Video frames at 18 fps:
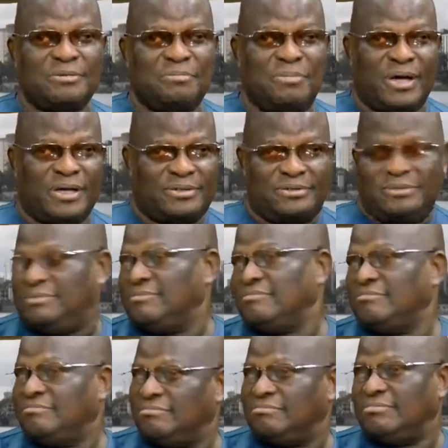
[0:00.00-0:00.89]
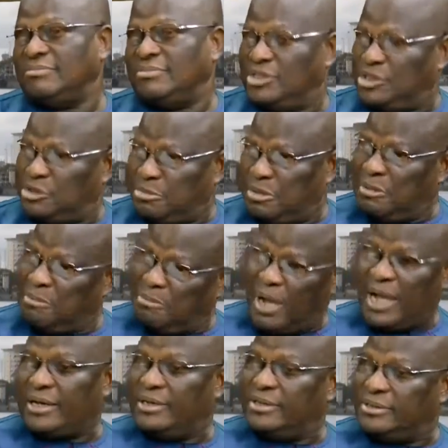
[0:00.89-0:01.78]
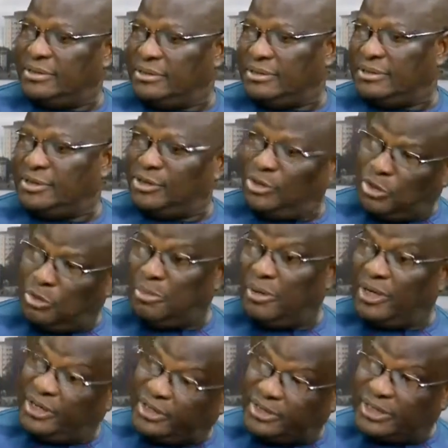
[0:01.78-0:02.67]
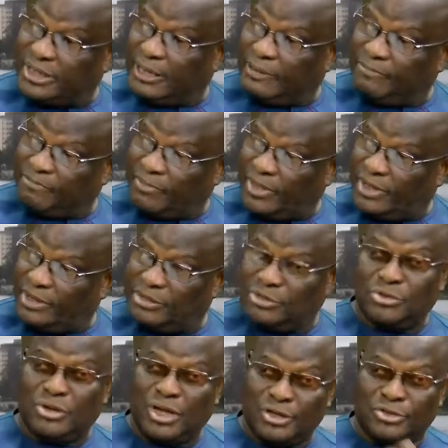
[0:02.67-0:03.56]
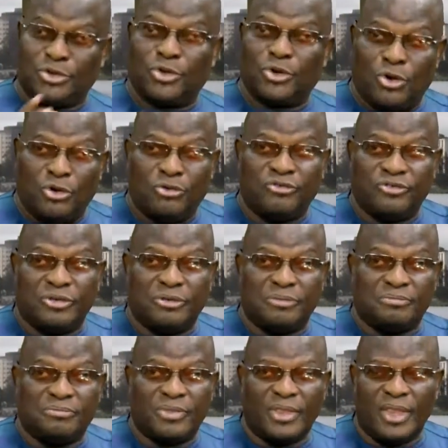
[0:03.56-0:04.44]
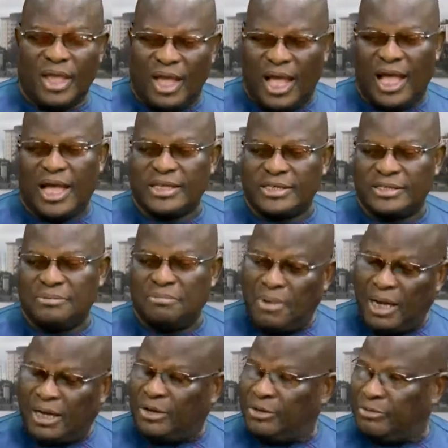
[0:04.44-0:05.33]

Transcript: about his being bad in the old place. You now talk of him as the man